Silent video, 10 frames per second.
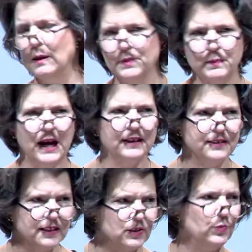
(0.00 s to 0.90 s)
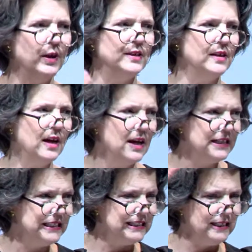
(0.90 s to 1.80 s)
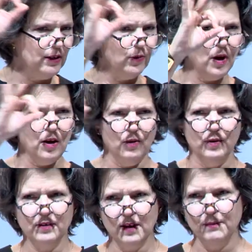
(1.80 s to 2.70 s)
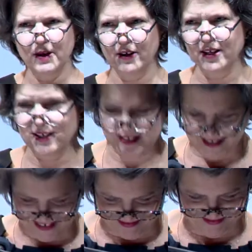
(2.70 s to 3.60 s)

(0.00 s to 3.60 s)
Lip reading: comes back 6 weeks, zero American Indian.